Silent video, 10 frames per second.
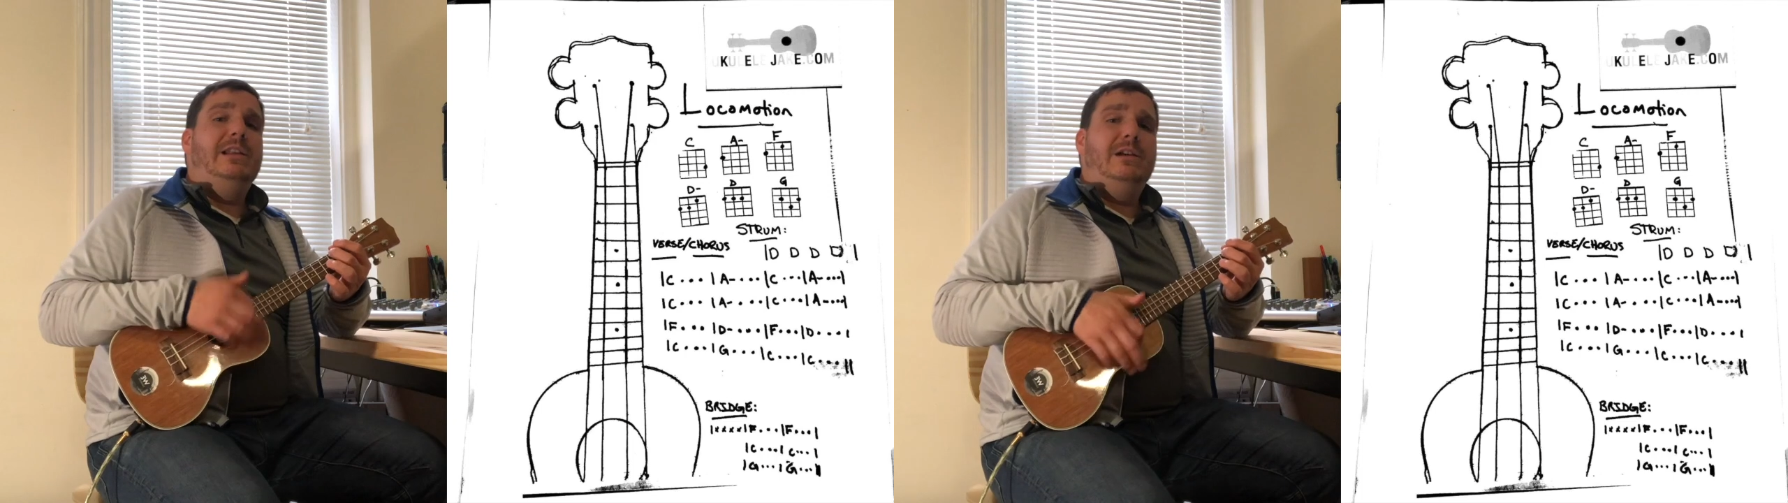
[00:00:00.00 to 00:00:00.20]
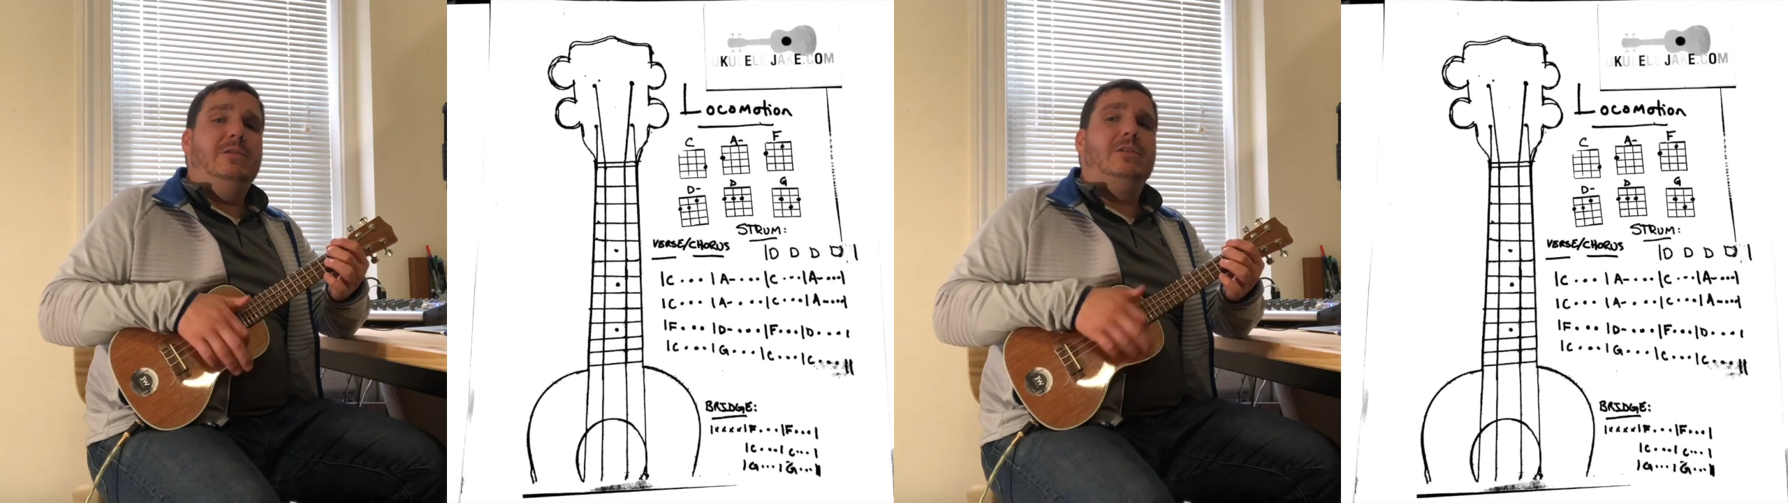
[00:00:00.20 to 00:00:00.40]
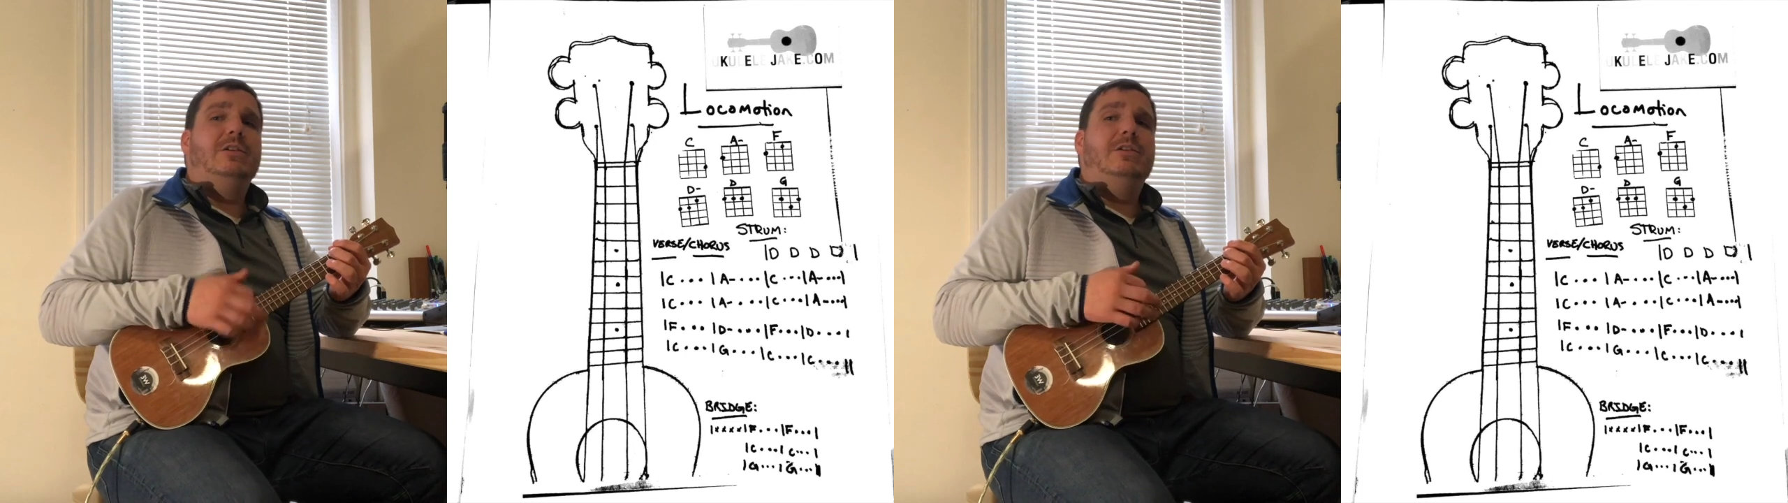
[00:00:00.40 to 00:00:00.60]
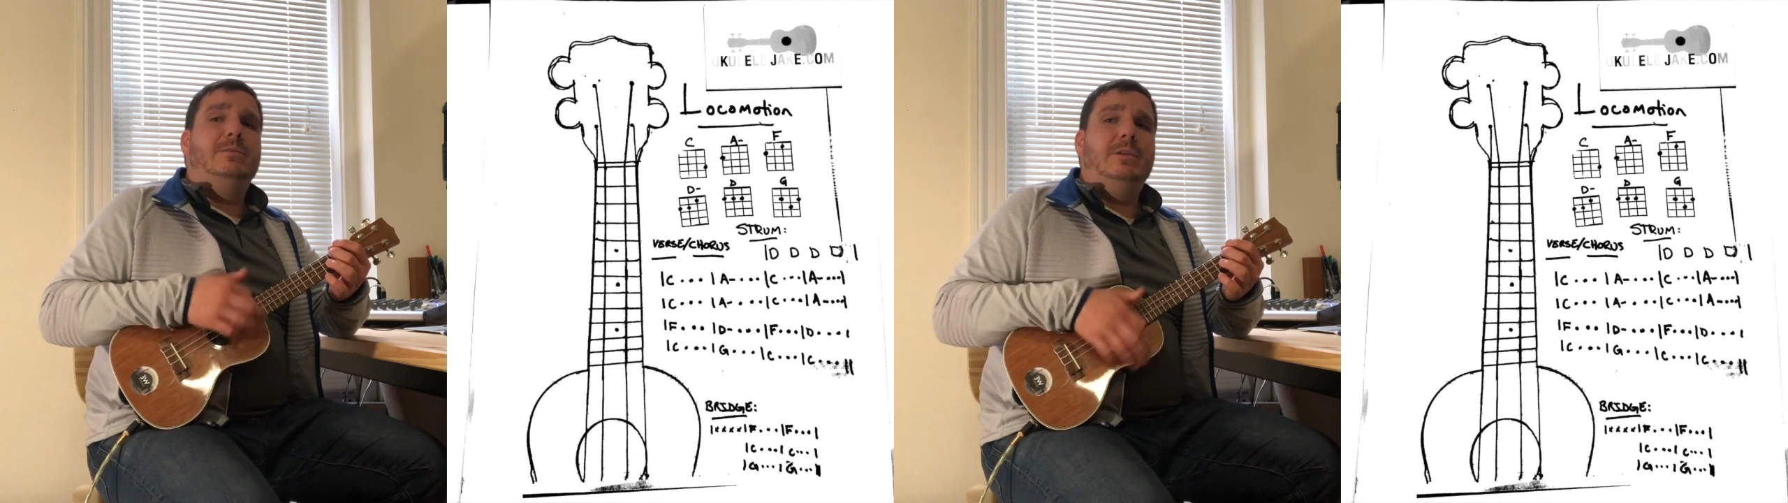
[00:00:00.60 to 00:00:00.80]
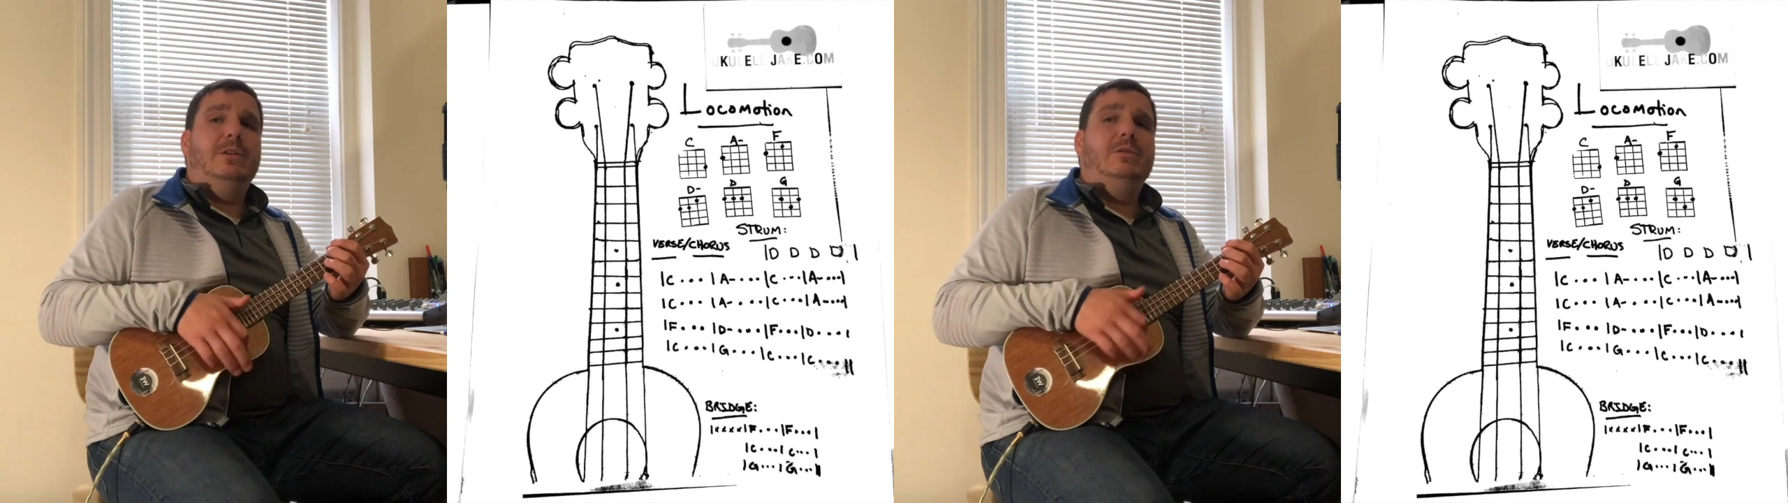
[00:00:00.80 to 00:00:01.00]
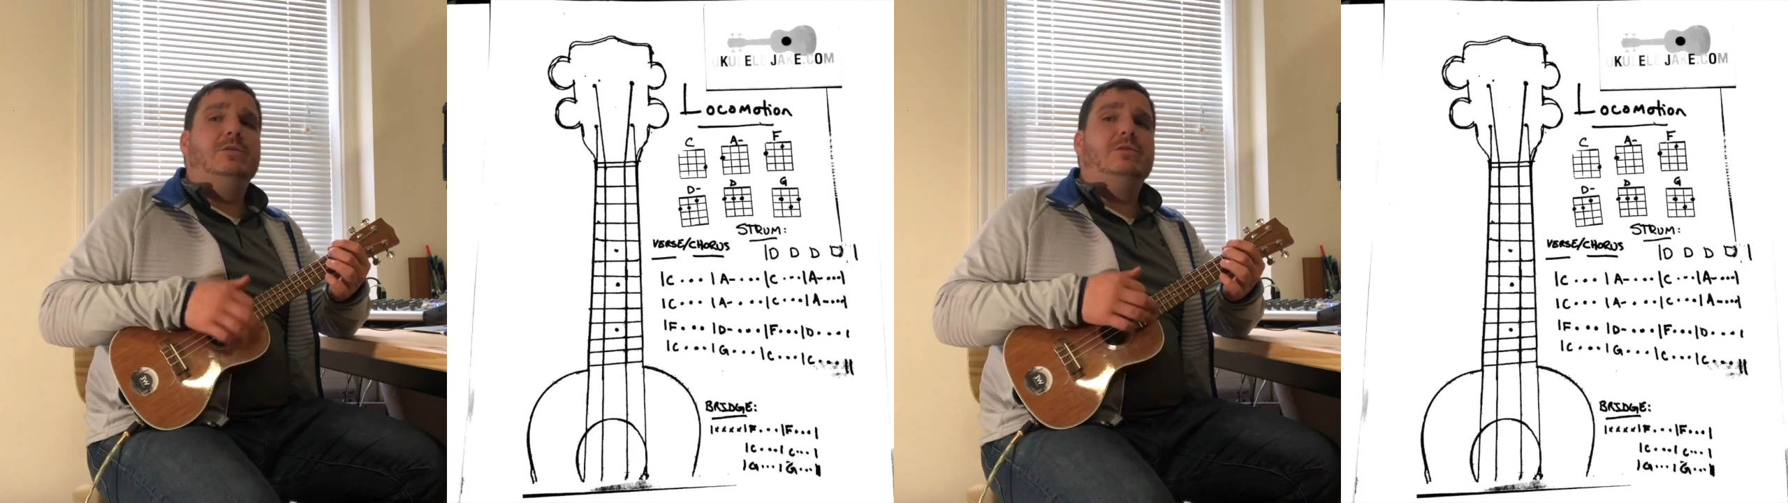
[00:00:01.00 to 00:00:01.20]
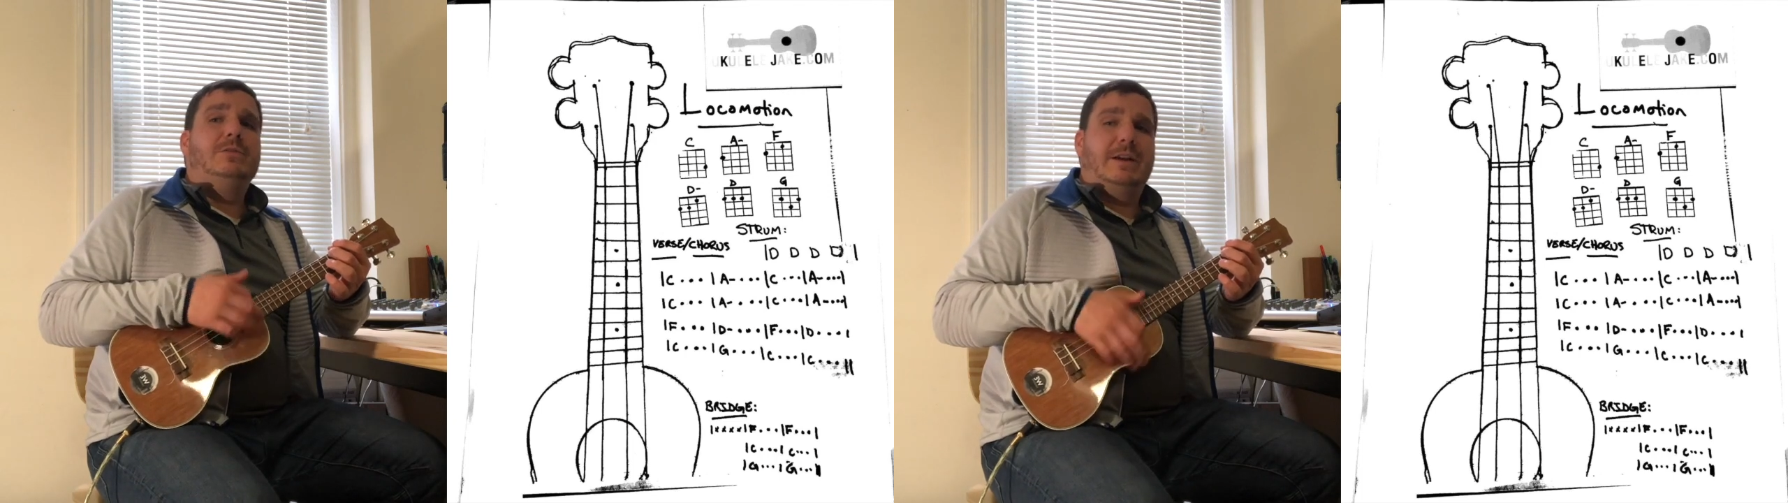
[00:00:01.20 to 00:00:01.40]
locomotion.